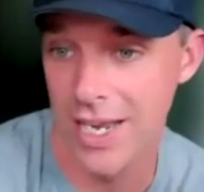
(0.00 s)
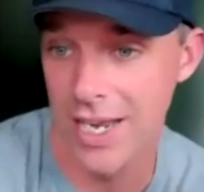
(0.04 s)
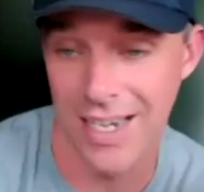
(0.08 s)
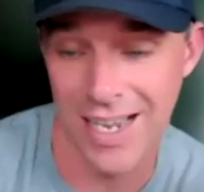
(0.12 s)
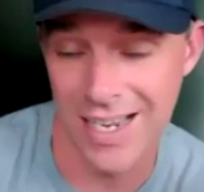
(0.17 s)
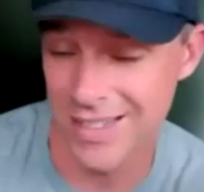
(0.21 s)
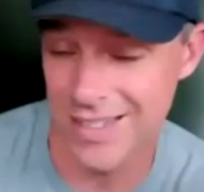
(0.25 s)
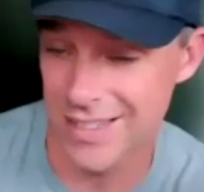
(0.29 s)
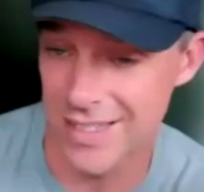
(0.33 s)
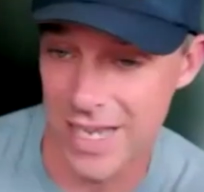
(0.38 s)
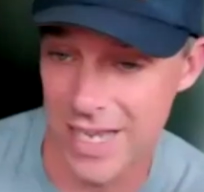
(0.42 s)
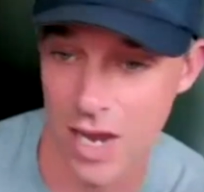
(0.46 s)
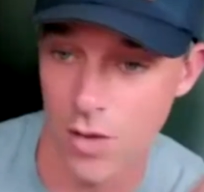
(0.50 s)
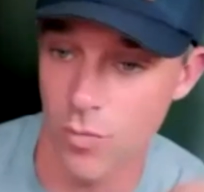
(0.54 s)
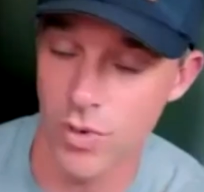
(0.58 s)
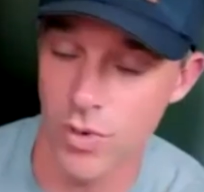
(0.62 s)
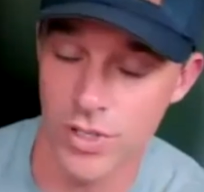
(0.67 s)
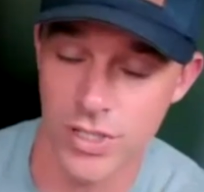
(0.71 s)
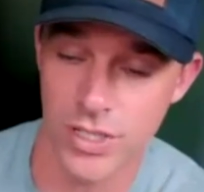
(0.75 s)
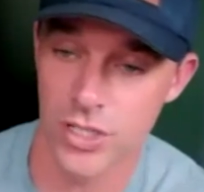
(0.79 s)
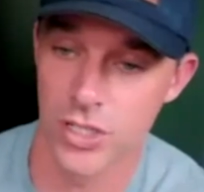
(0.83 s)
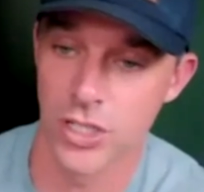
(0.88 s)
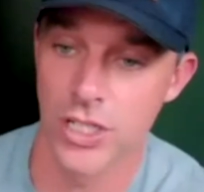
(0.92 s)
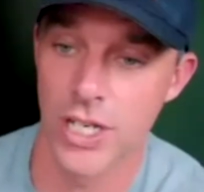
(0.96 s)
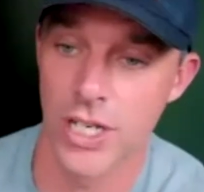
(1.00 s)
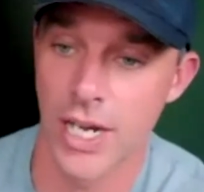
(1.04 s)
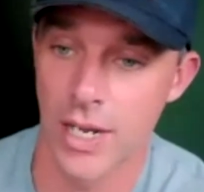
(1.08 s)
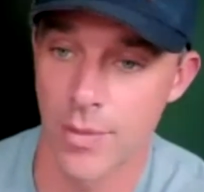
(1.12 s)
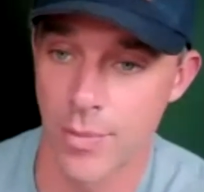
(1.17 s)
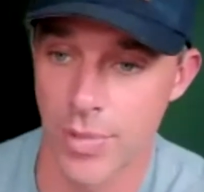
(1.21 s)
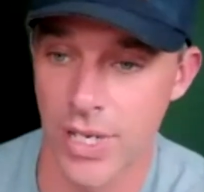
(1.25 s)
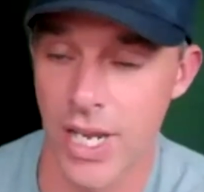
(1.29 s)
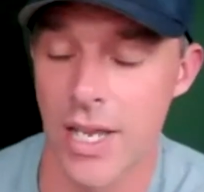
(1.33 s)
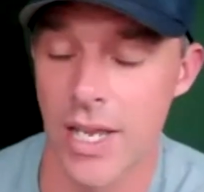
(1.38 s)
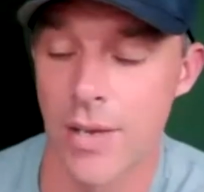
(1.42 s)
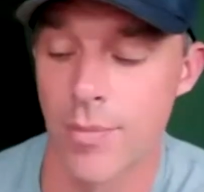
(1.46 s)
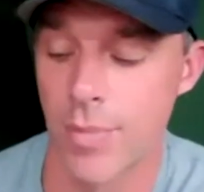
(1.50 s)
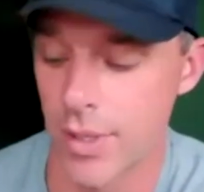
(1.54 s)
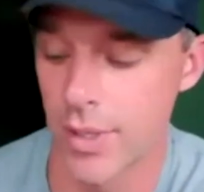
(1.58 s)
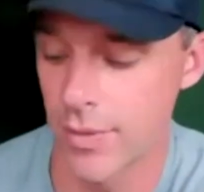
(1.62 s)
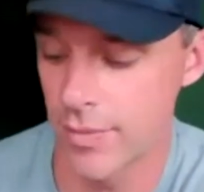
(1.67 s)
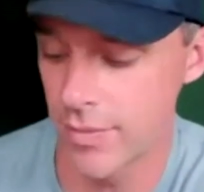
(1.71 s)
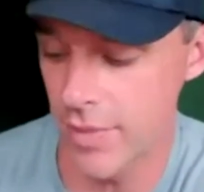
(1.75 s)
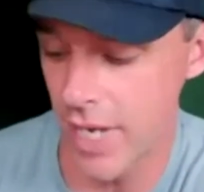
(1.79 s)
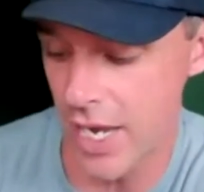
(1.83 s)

And I, I wasn't good at it, but I, but